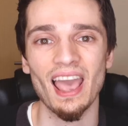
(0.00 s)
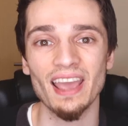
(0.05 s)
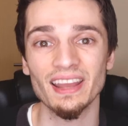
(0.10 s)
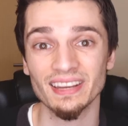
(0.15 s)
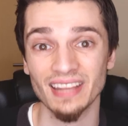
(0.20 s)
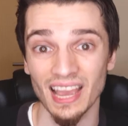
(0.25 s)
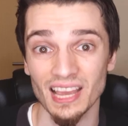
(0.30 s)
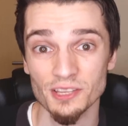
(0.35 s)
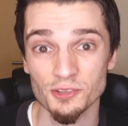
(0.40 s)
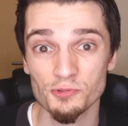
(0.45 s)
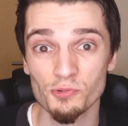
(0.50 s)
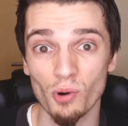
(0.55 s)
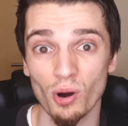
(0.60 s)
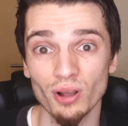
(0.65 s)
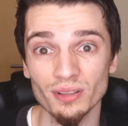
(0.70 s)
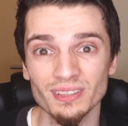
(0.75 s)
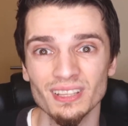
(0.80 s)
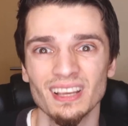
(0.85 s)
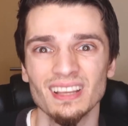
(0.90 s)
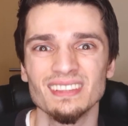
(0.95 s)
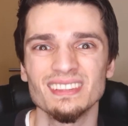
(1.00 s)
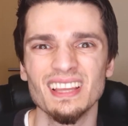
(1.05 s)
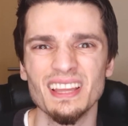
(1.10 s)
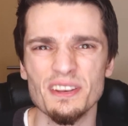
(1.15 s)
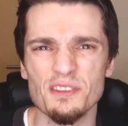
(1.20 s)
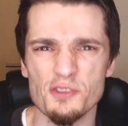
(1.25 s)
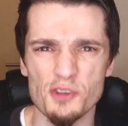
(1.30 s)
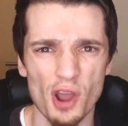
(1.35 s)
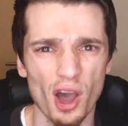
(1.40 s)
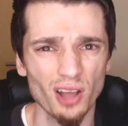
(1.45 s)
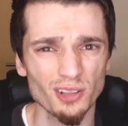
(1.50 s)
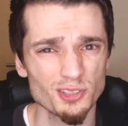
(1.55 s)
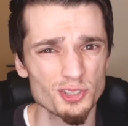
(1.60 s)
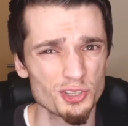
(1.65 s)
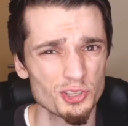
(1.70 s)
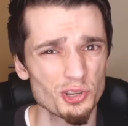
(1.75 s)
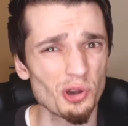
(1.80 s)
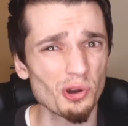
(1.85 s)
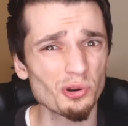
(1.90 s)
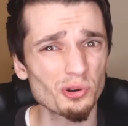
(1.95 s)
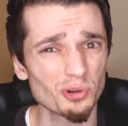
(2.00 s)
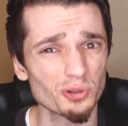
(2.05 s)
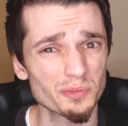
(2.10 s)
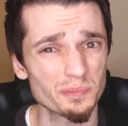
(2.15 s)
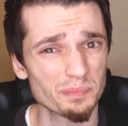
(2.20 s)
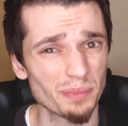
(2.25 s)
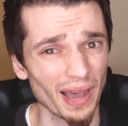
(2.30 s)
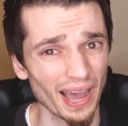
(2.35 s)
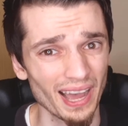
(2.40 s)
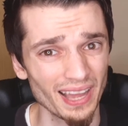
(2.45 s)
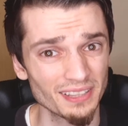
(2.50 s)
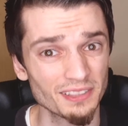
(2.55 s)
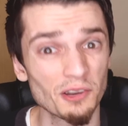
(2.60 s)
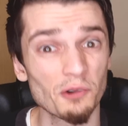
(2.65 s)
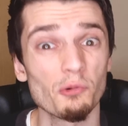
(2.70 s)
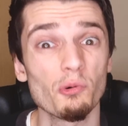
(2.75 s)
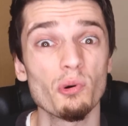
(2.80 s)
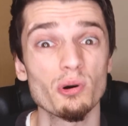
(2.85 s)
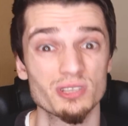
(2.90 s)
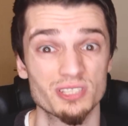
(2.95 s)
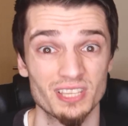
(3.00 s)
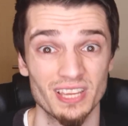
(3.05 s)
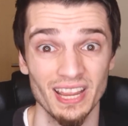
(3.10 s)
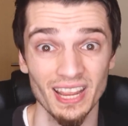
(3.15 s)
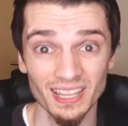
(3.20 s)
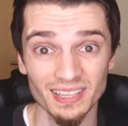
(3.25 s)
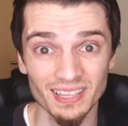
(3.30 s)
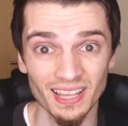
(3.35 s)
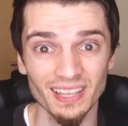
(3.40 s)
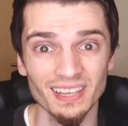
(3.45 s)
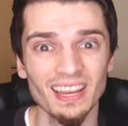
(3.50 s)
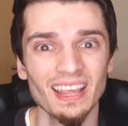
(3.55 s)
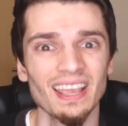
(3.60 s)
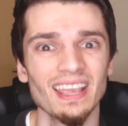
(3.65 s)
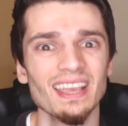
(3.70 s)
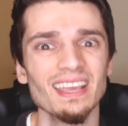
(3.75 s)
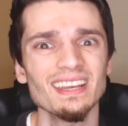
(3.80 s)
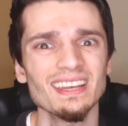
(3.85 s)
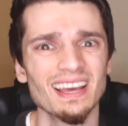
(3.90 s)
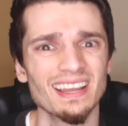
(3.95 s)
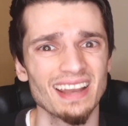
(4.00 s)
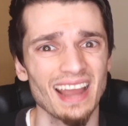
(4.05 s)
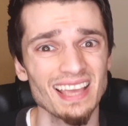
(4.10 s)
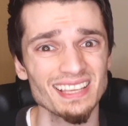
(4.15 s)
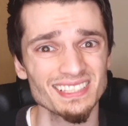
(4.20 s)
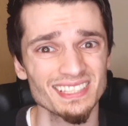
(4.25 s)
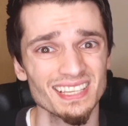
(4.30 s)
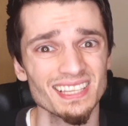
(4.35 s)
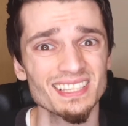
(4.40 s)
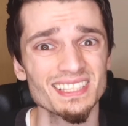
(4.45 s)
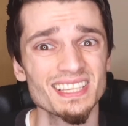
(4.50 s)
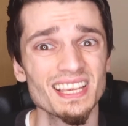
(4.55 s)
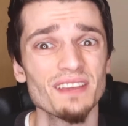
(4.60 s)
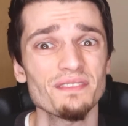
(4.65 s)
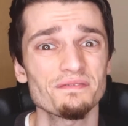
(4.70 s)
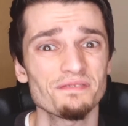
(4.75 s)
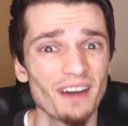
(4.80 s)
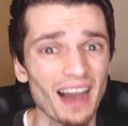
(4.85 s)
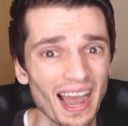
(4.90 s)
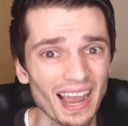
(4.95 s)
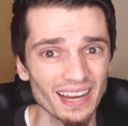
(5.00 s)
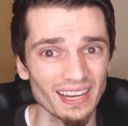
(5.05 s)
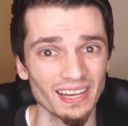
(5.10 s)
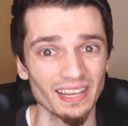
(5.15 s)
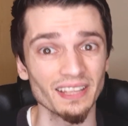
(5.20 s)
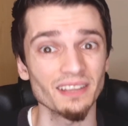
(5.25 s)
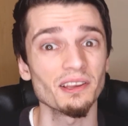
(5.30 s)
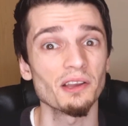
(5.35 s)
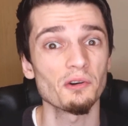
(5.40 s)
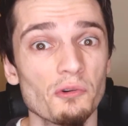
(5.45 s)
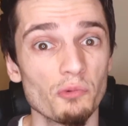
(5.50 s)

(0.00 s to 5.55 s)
And guess what? The not so good part was hidden in an SEC filing,